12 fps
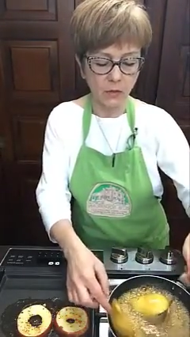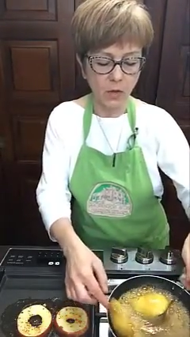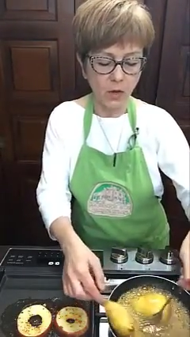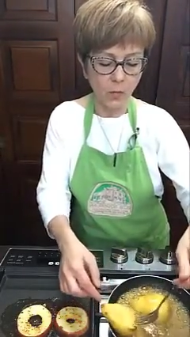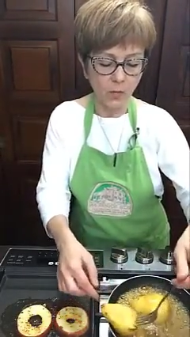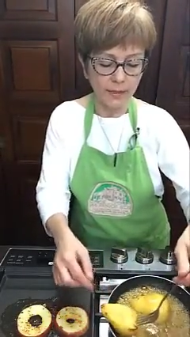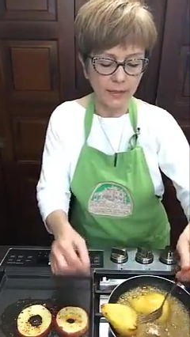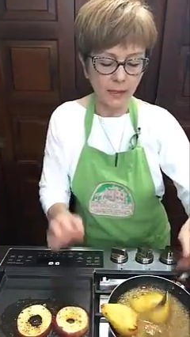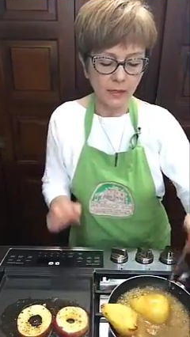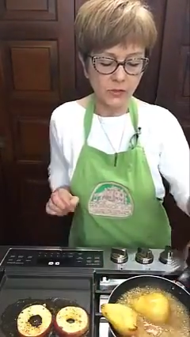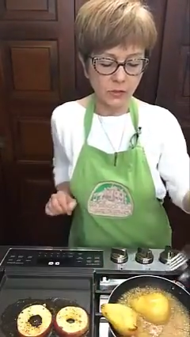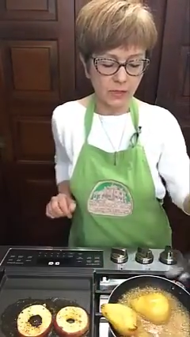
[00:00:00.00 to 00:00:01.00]
Oh my
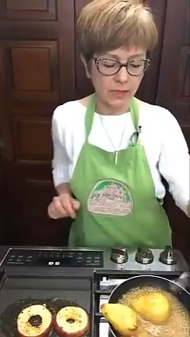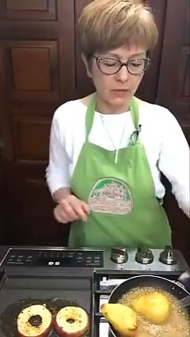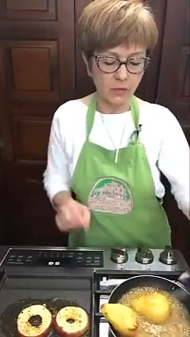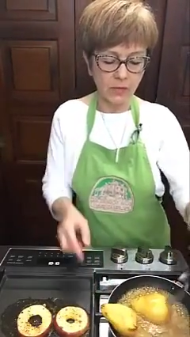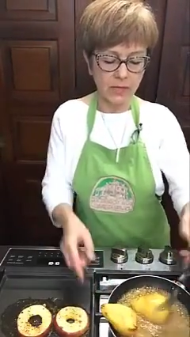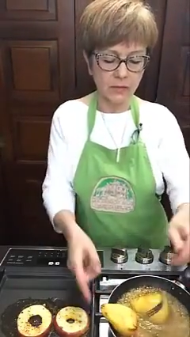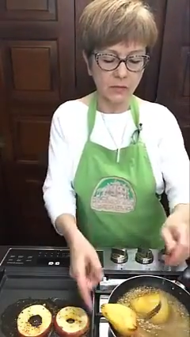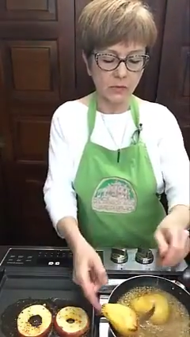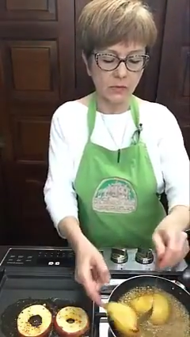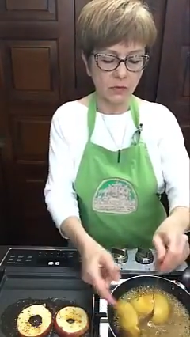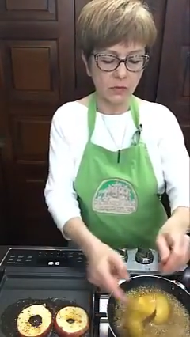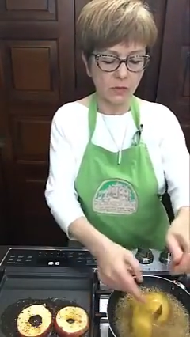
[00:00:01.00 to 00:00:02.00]
gosh, look how great
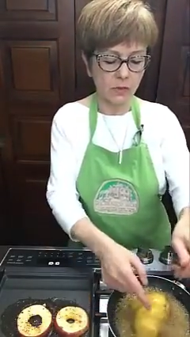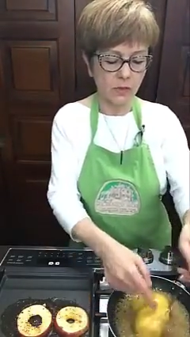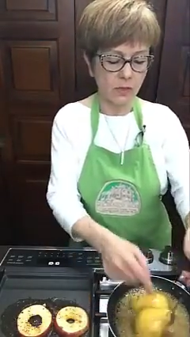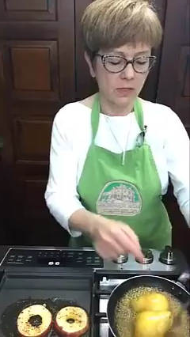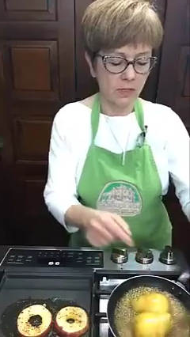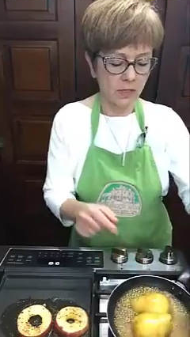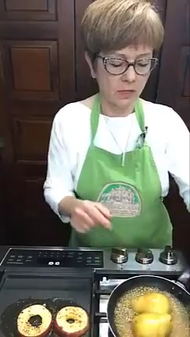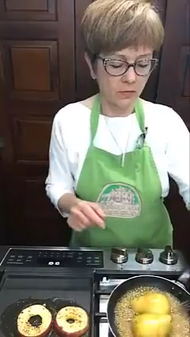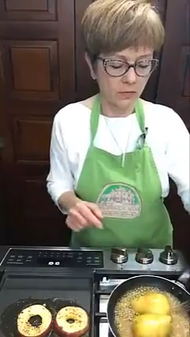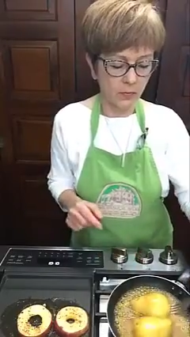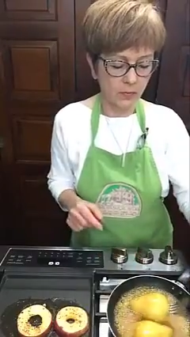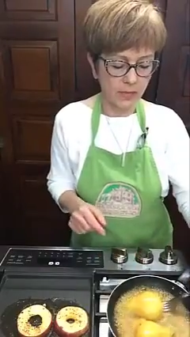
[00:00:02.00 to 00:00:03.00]
those look.
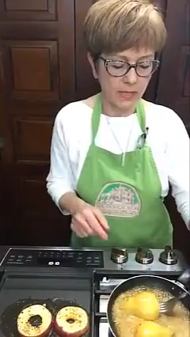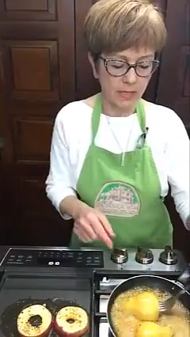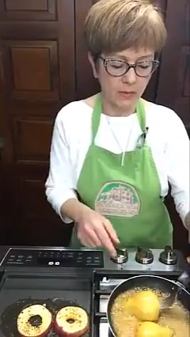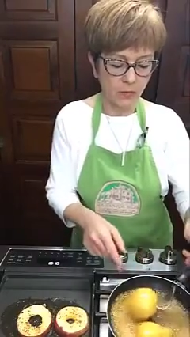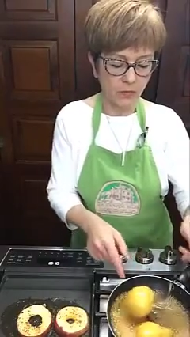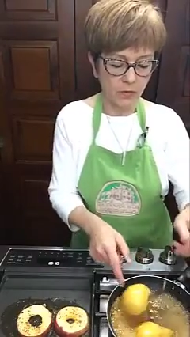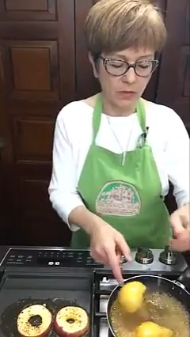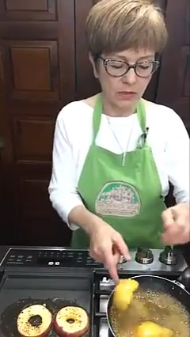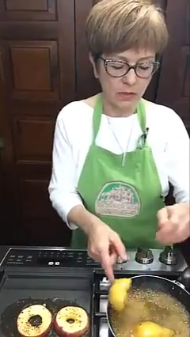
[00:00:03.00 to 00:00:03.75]
Flip that over.